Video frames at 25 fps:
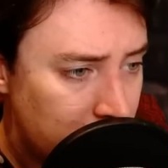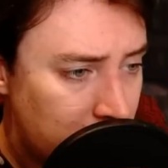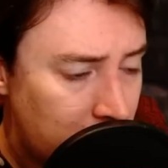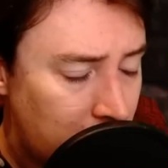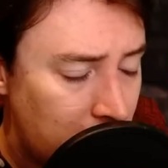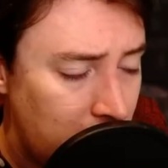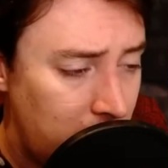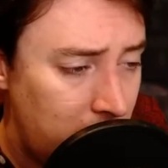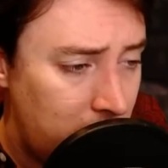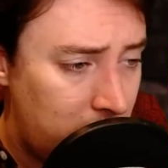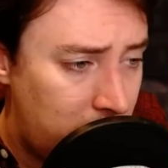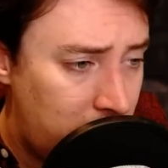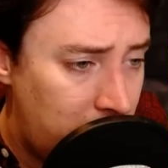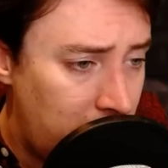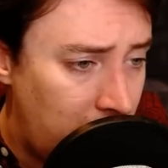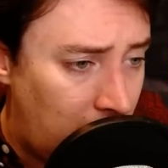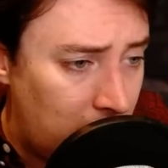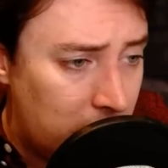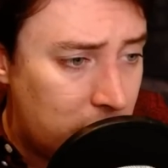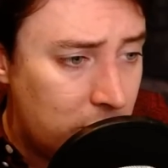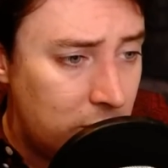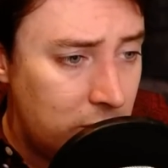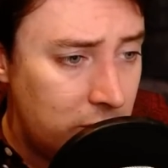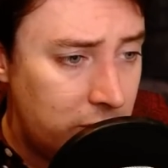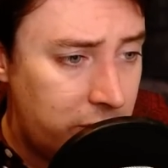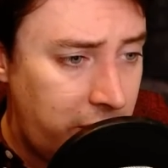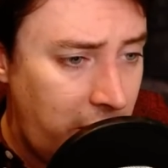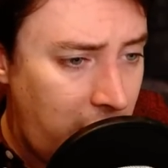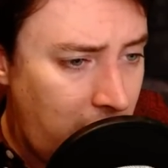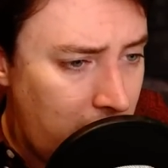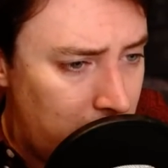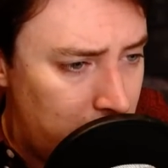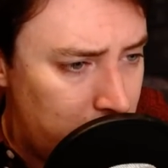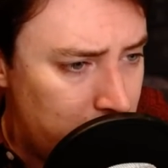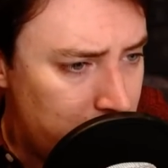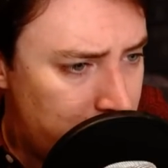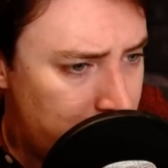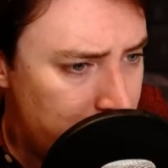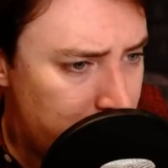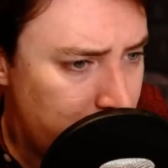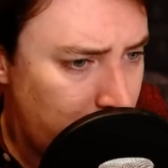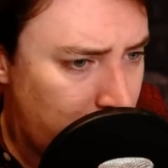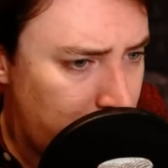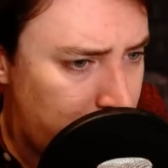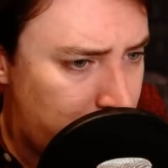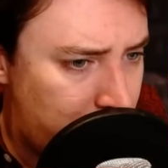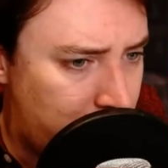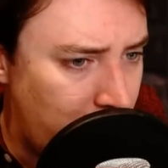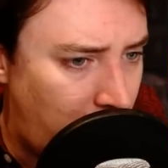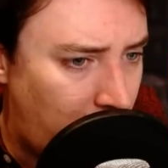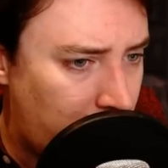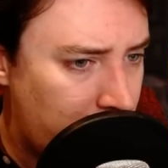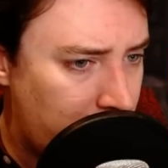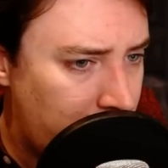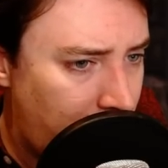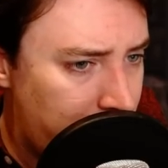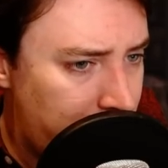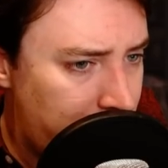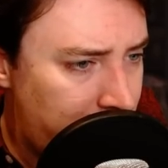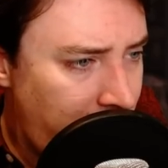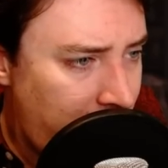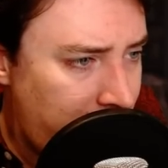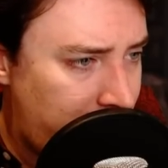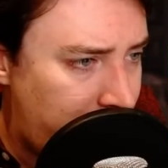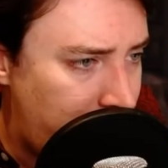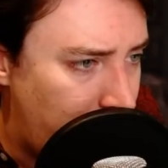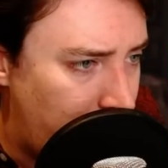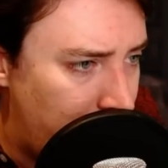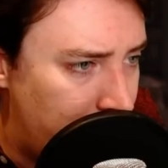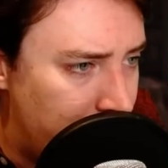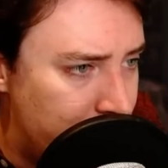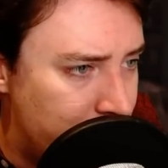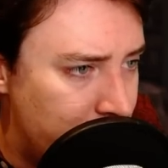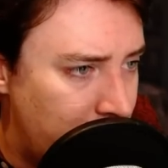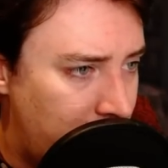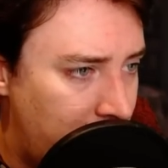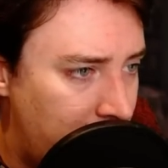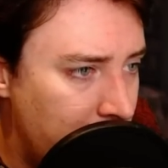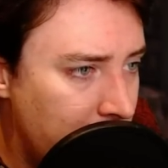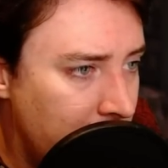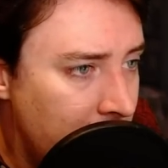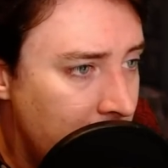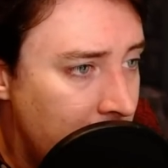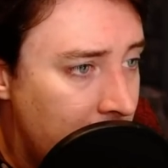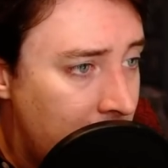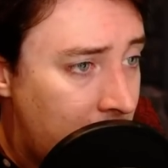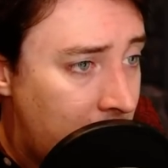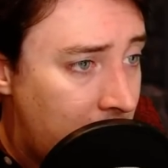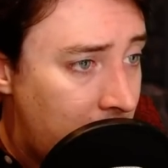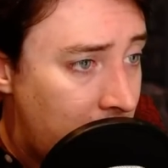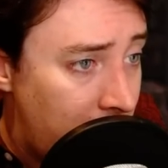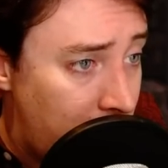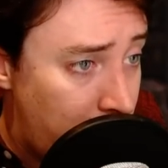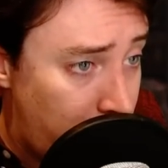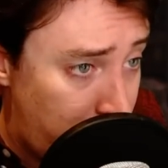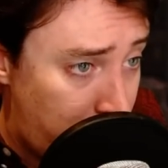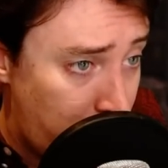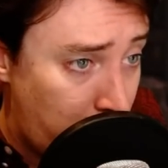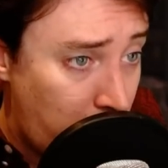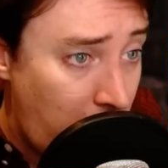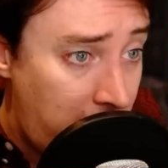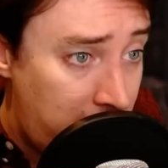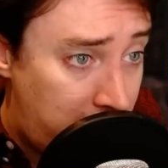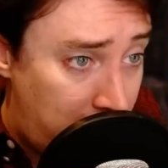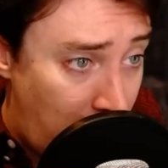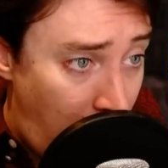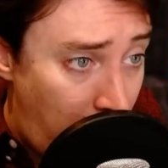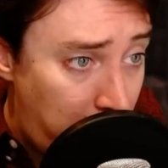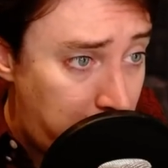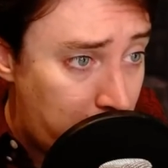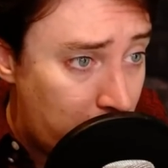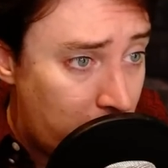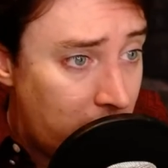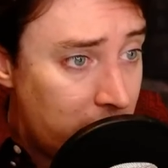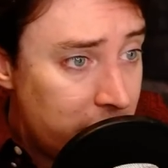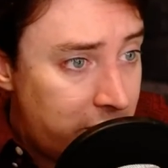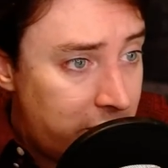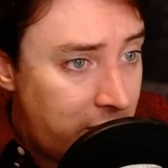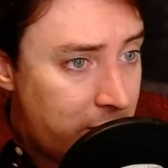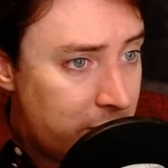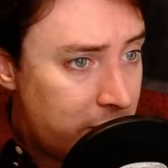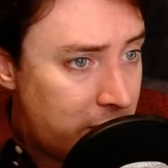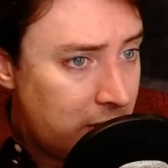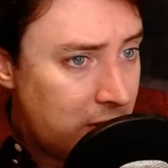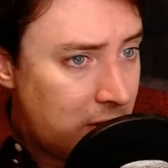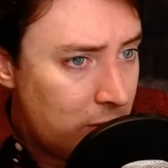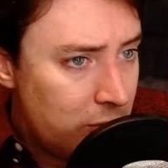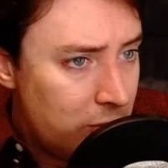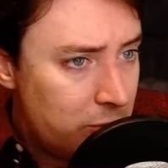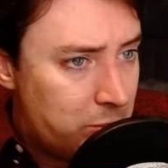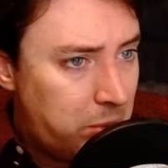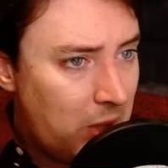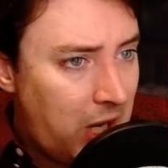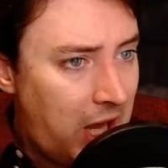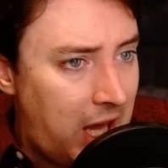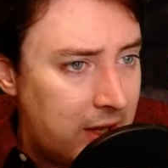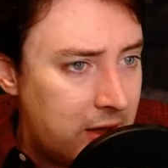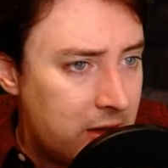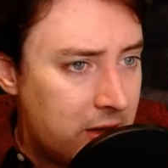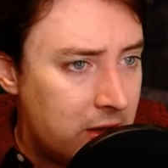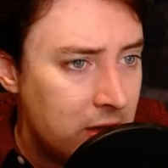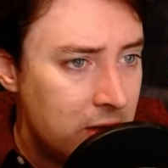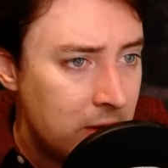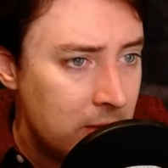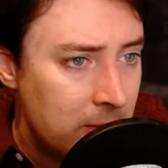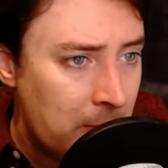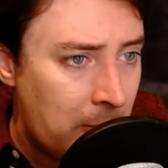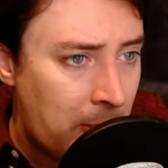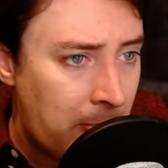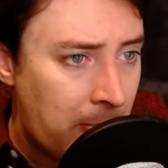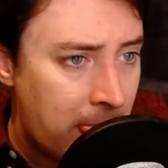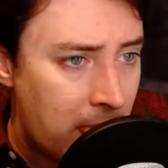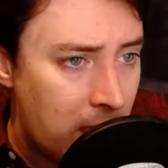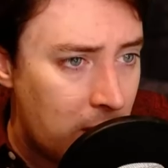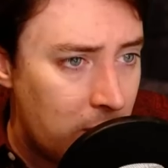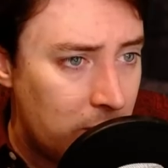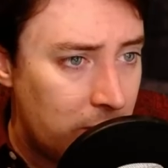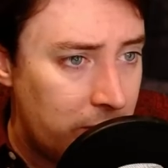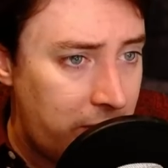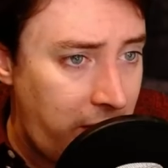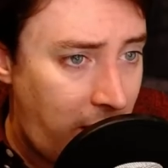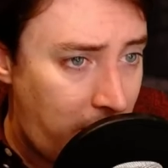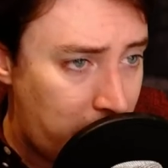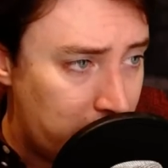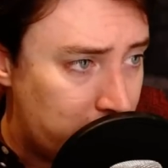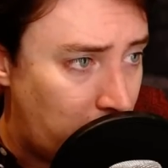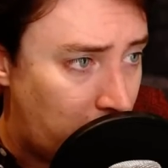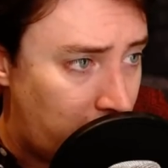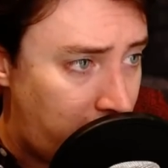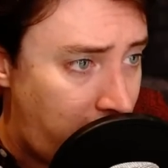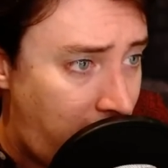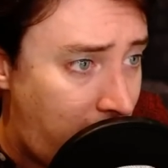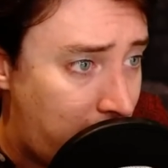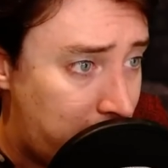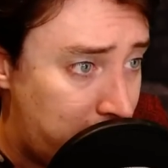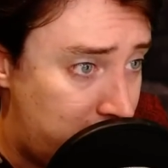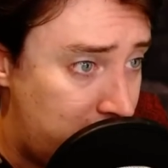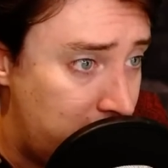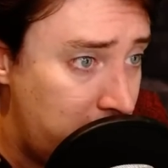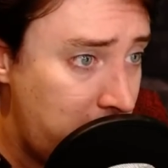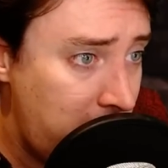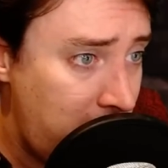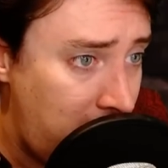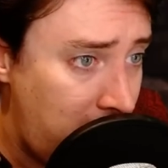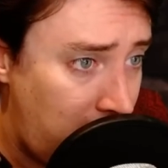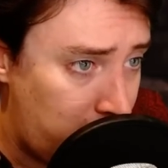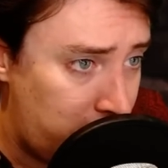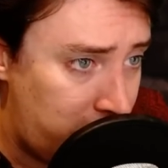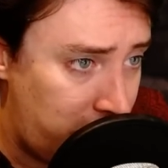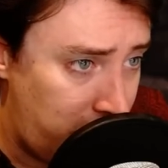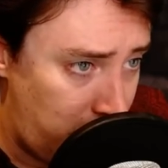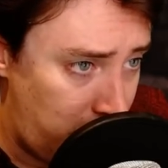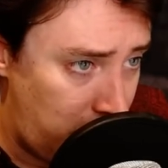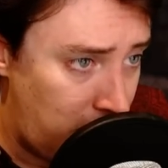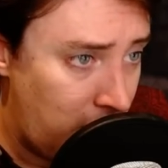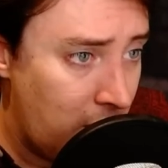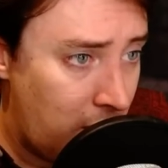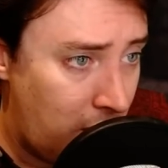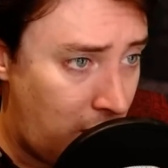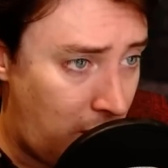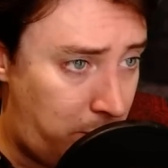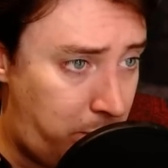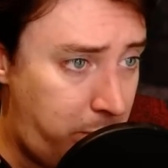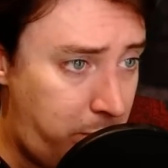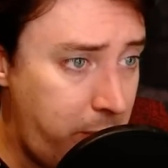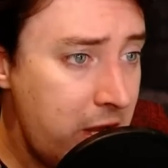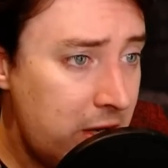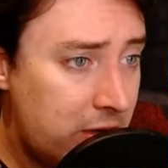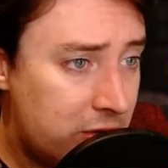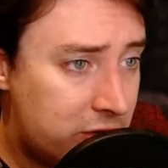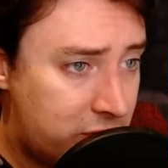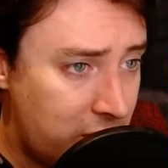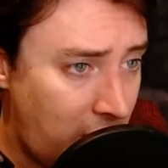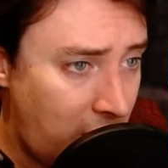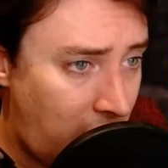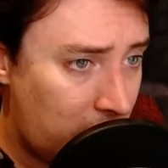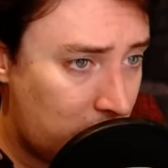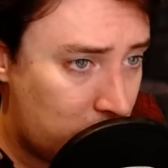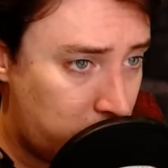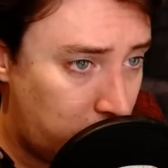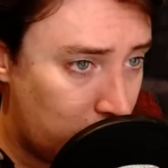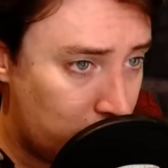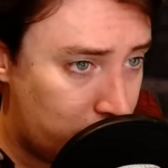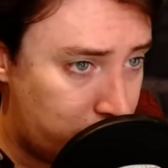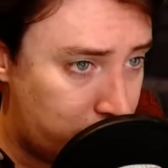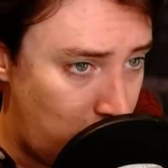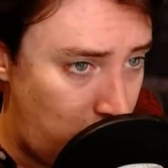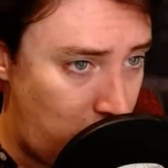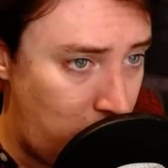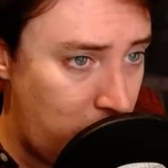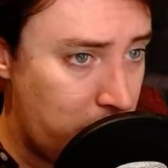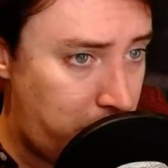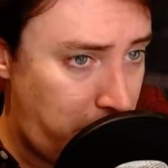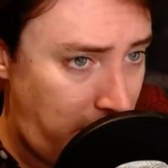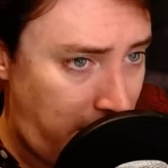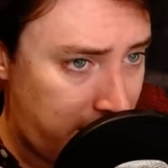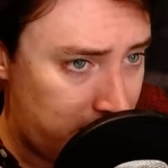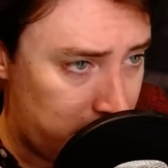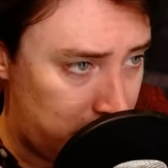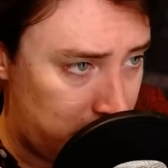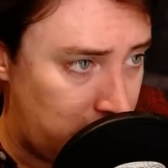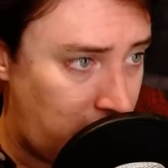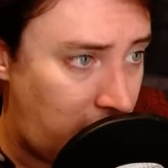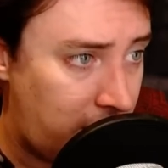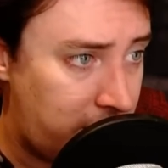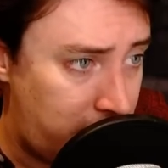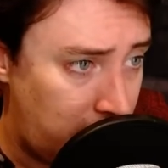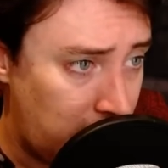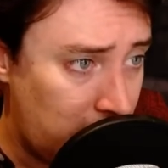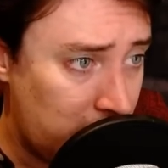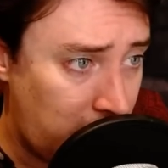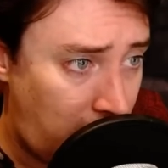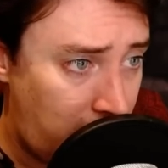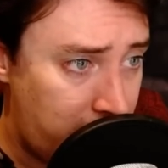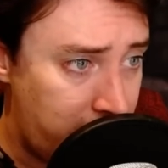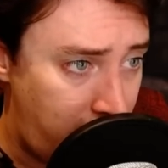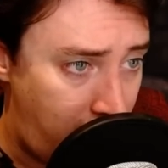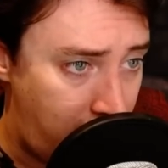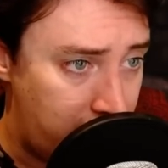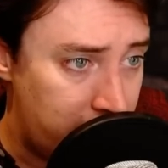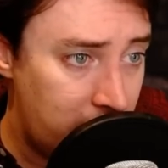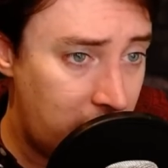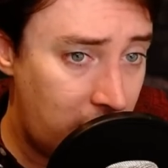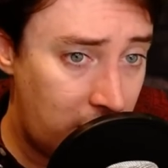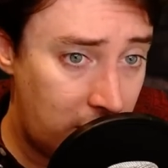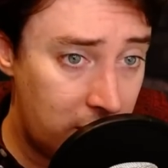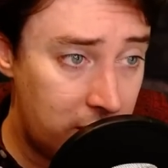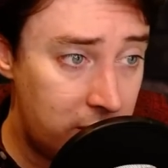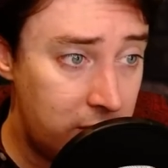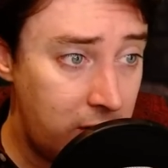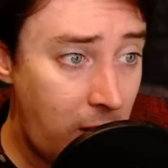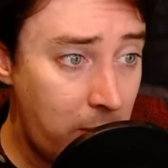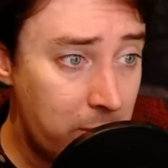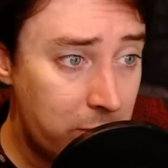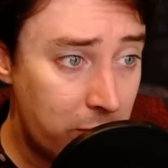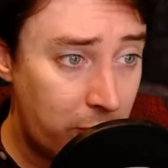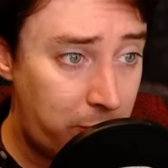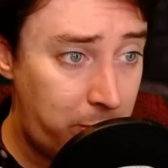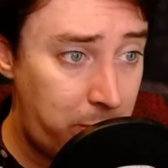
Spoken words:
You see, I couldn't tell. It was the sort of shock that upsets you in a dream. You either wake up or else everything goes black. Well, that was what happened to me. I was in a big dark walled room, panelled, I think, like the other, and a number of